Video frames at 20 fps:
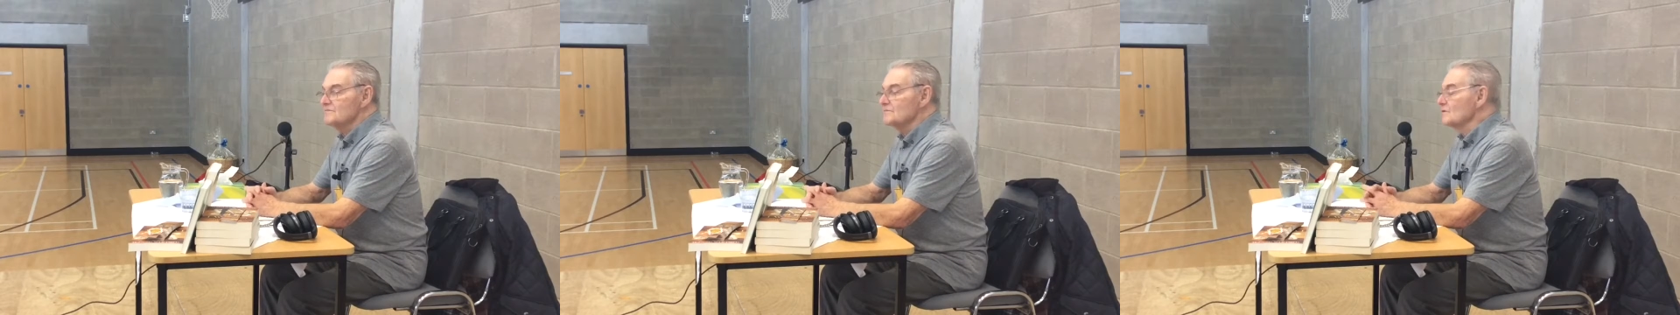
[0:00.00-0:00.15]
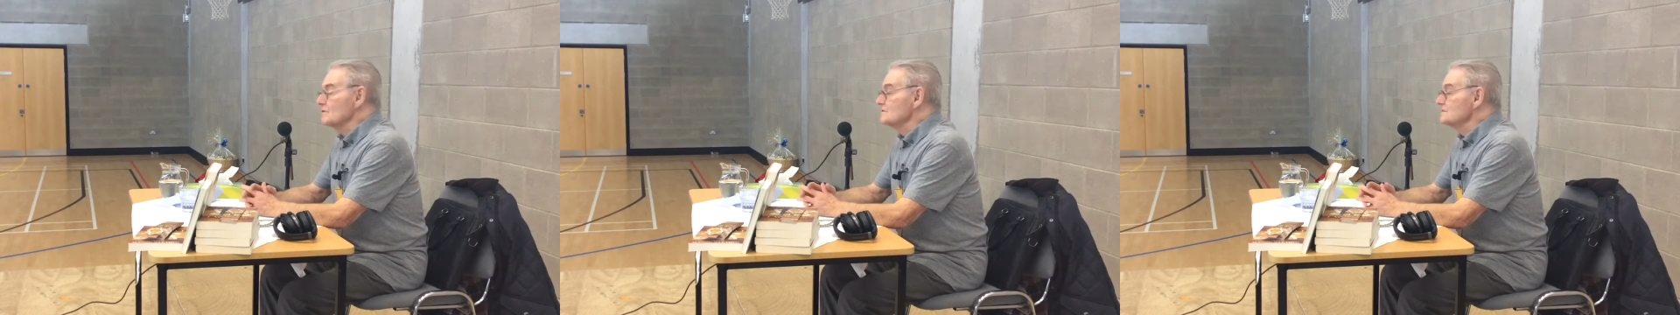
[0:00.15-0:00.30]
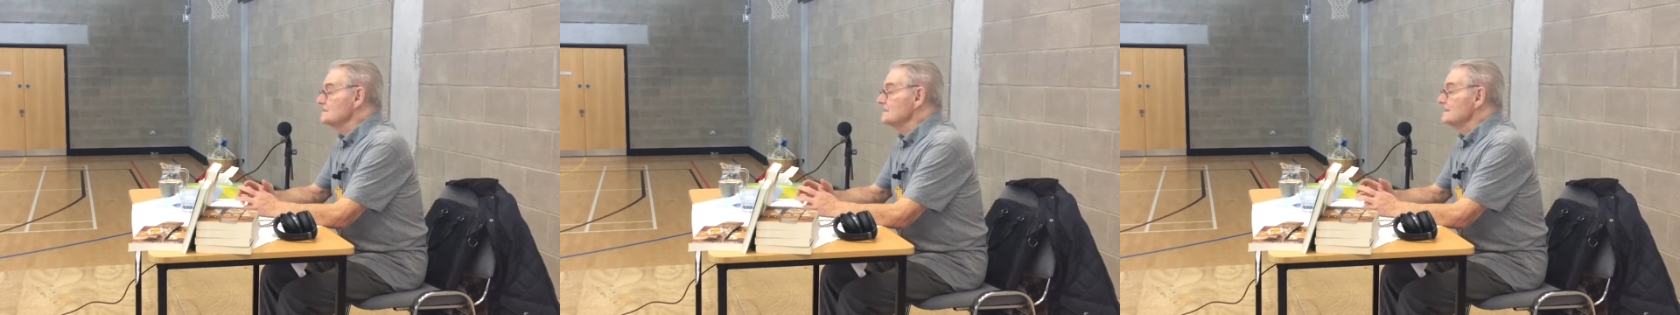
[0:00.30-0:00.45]

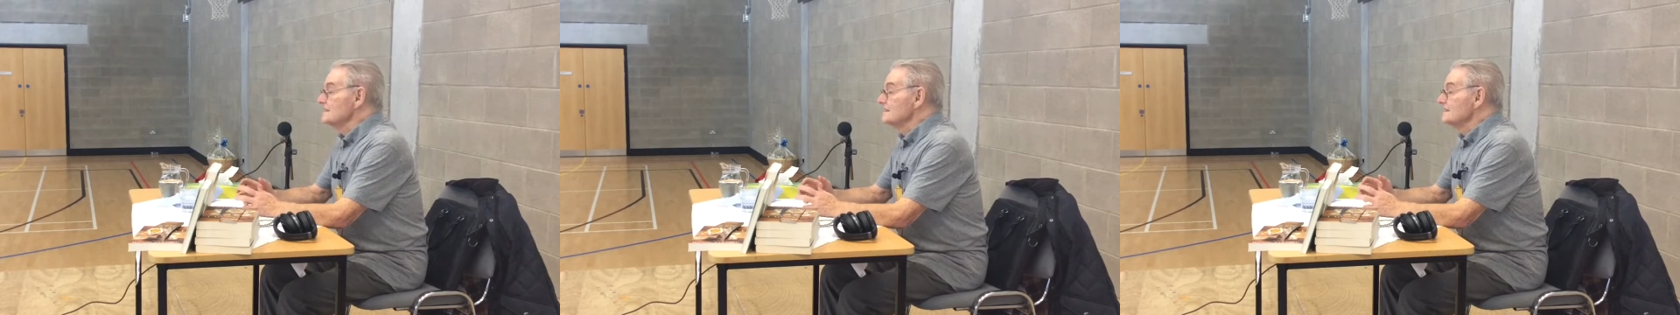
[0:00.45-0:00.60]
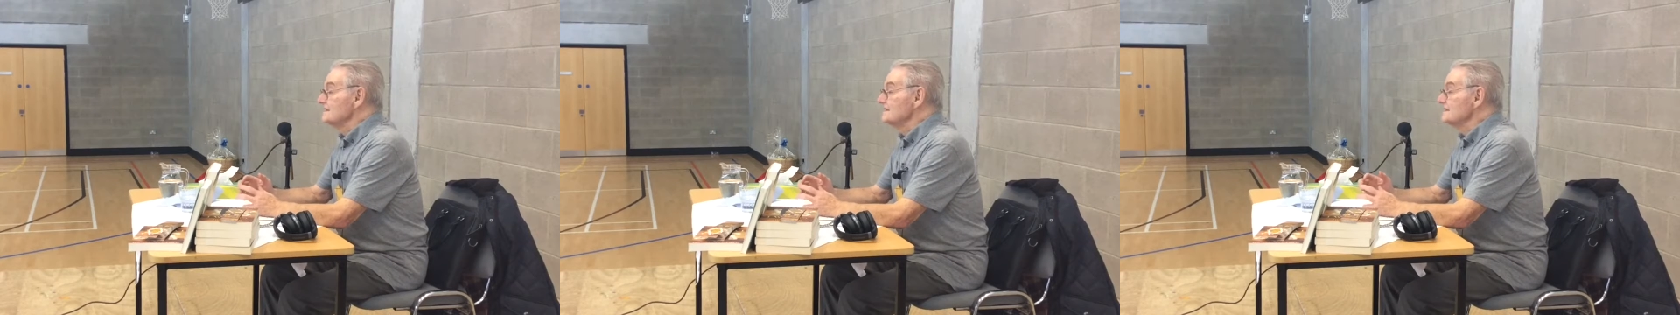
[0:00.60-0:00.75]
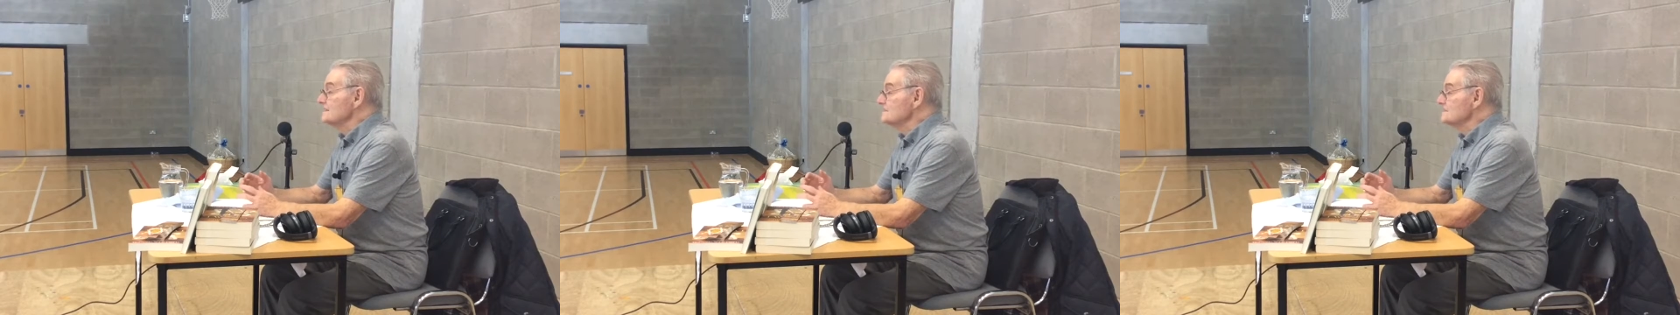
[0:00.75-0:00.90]
was
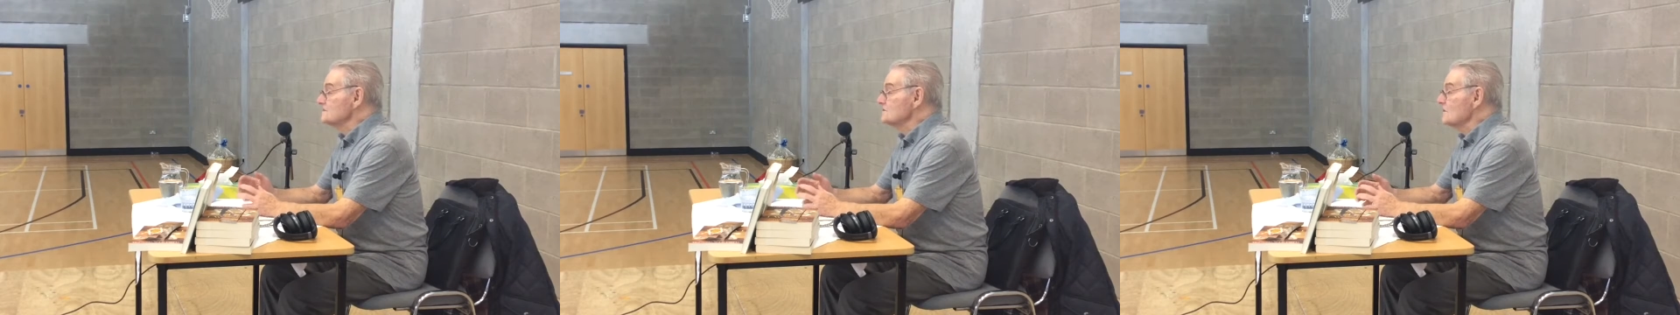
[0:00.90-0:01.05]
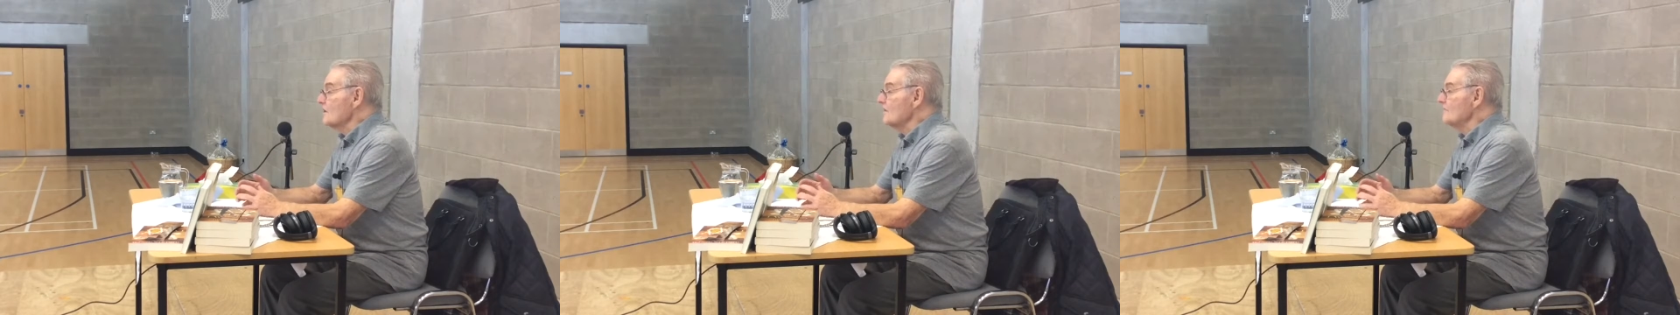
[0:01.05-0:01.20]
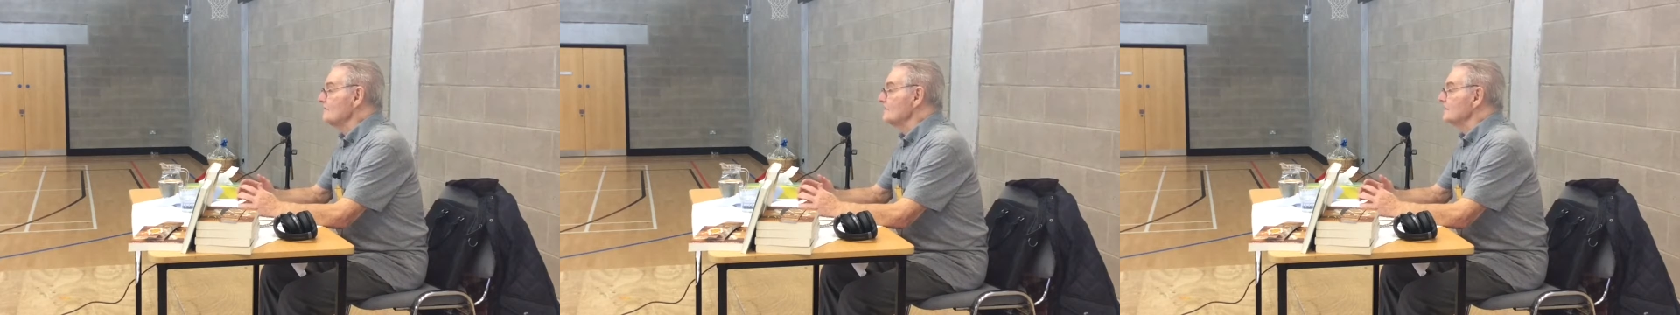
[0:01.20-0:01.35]

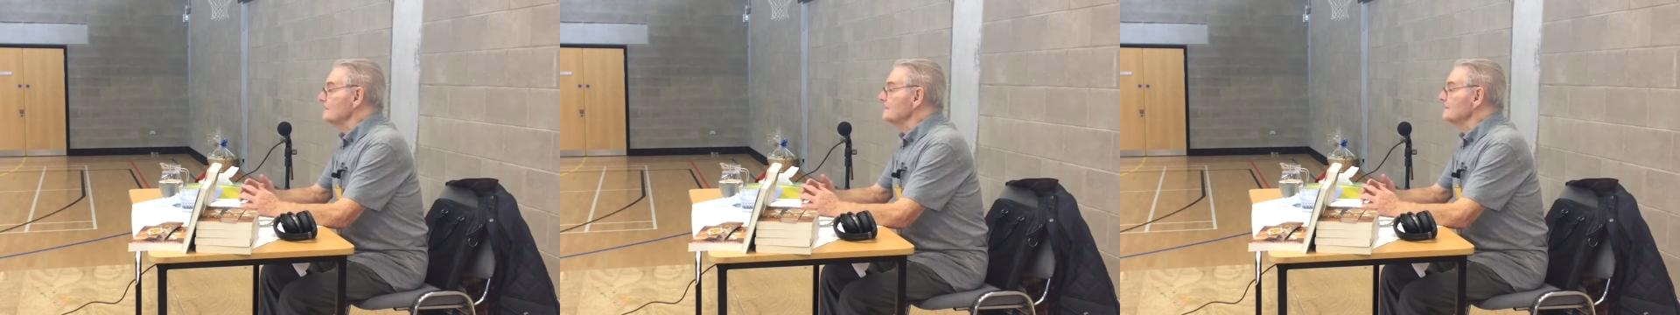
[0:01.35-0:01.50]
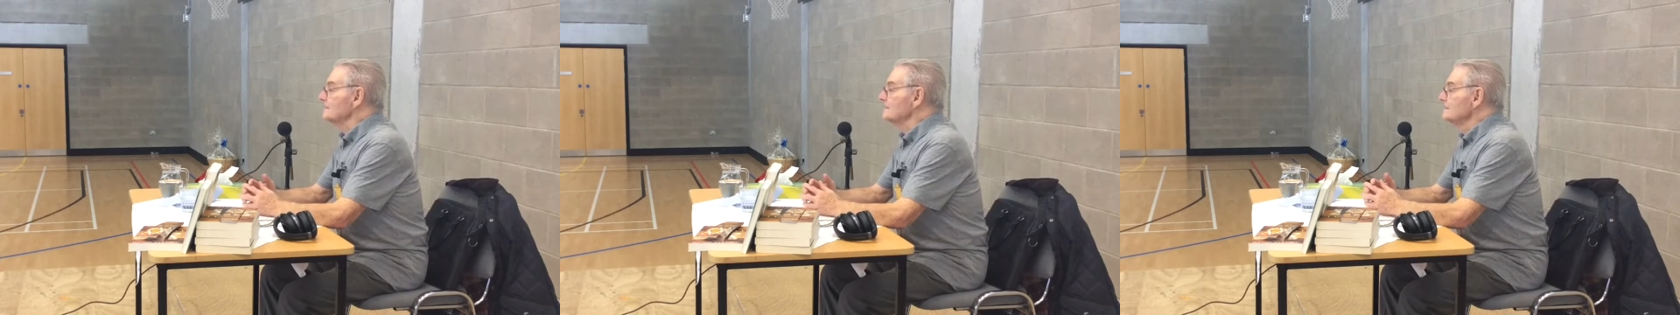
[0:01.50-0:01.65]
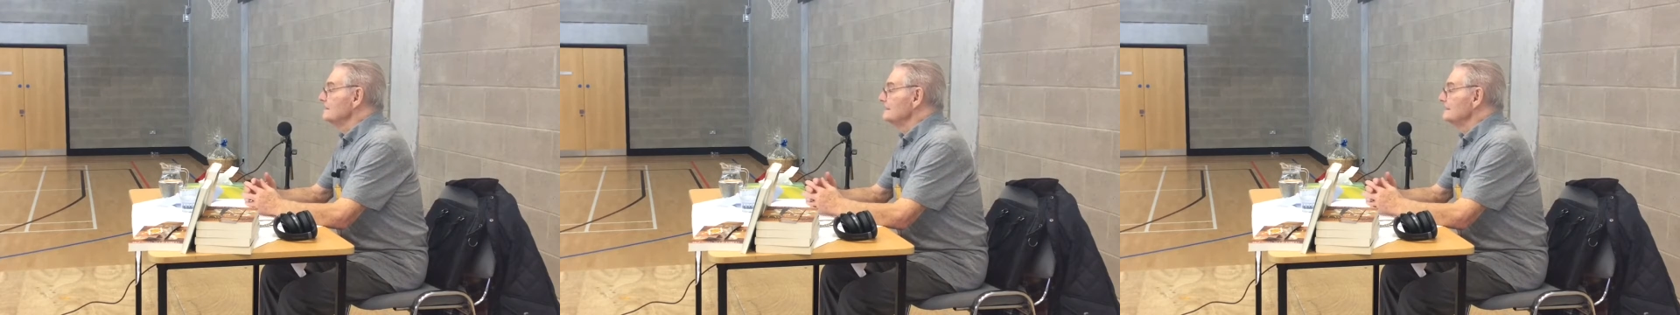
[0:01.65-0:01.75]
discovered